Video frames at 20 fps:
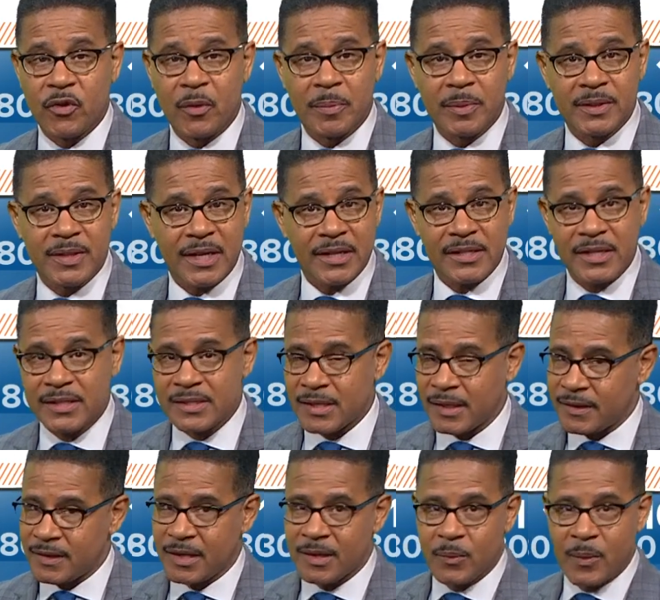triple
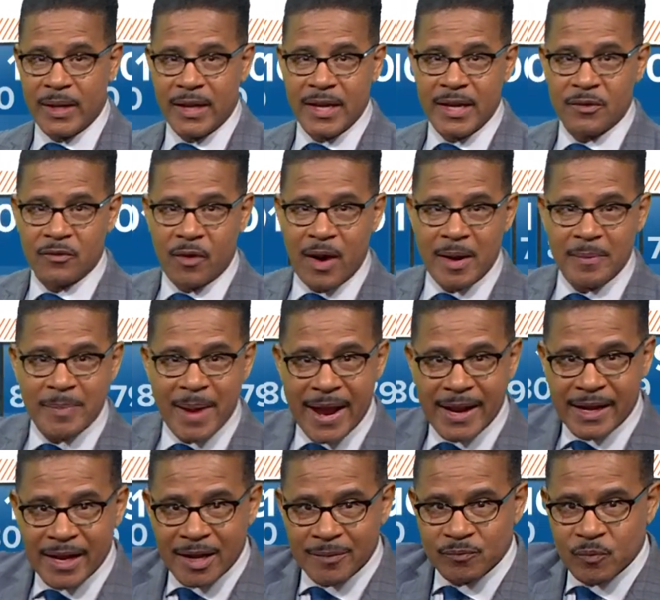digits, and then we heat right
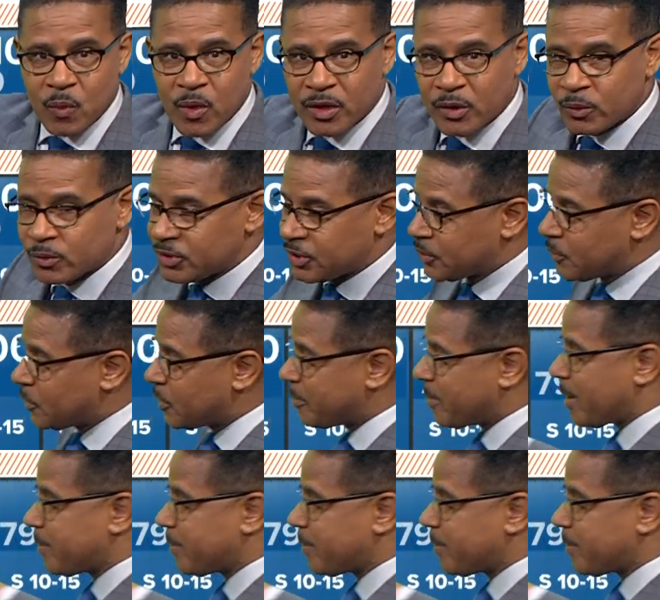back up. 102 to